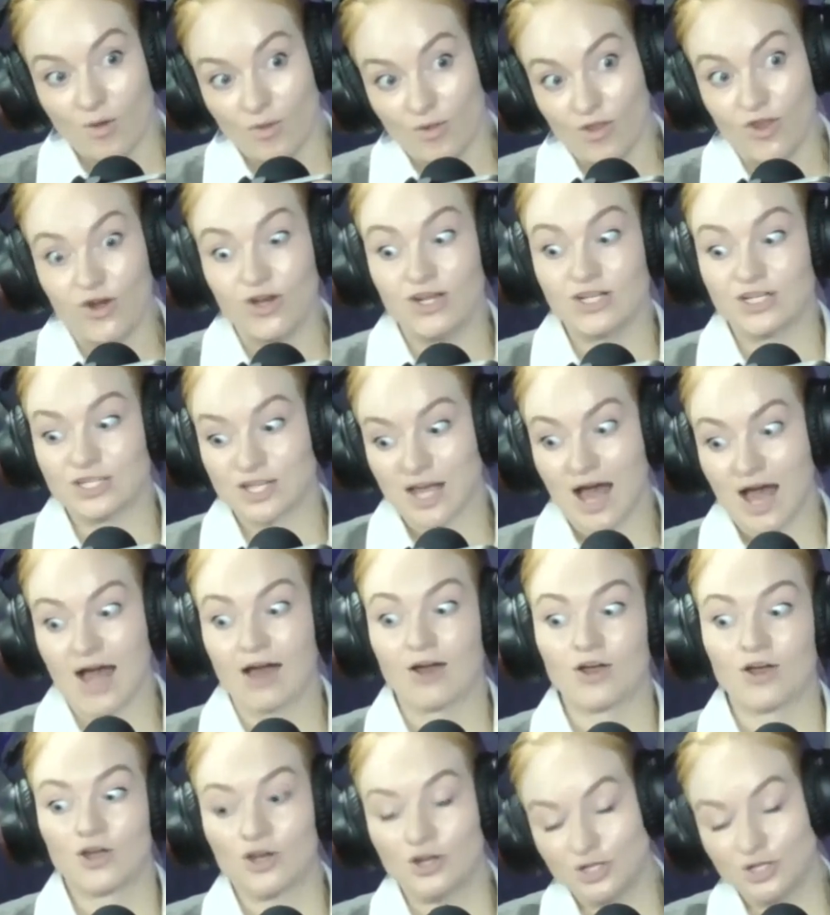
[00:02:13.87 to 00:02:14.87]
that is that
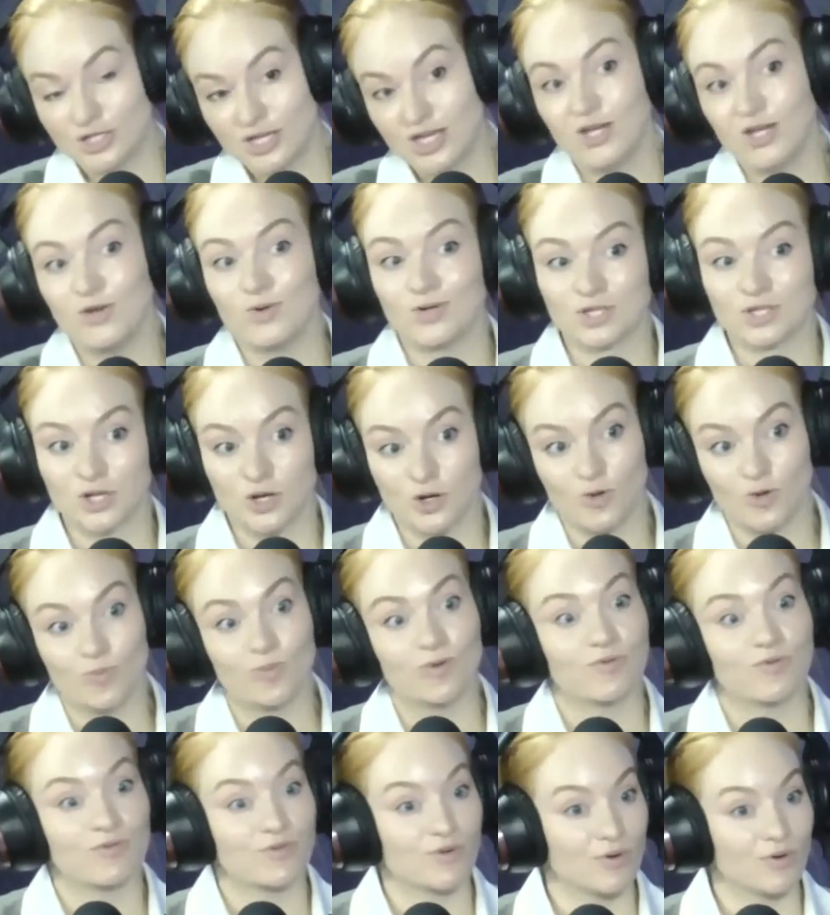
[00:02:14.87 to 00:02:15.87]
continuous
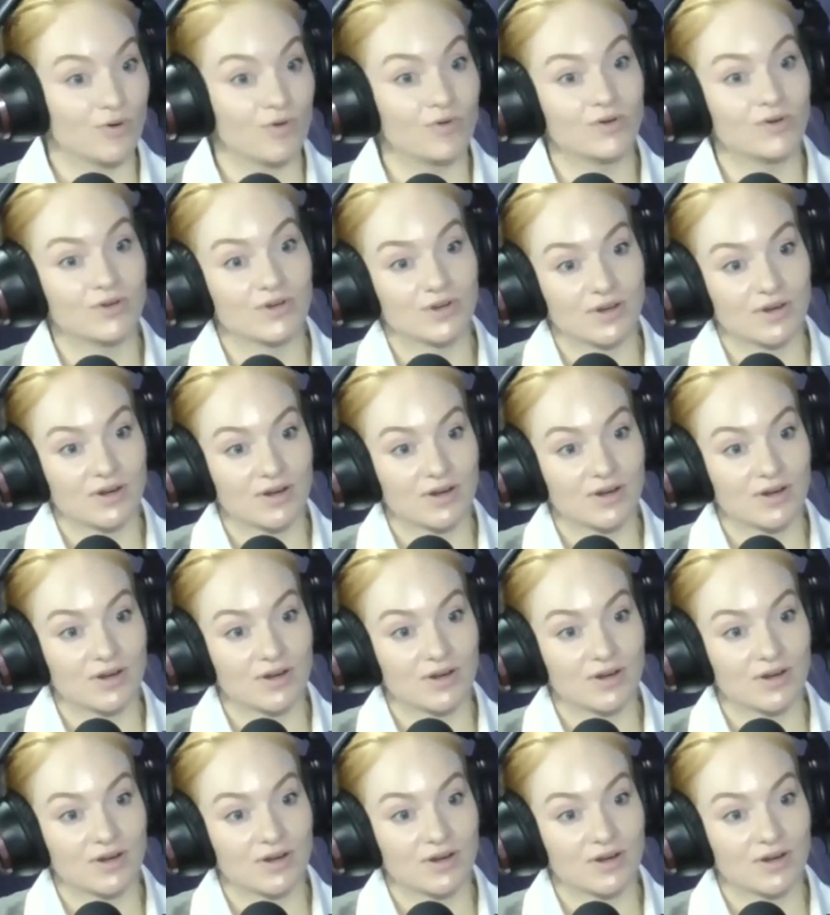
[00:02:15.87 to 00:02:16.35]
loop of thought.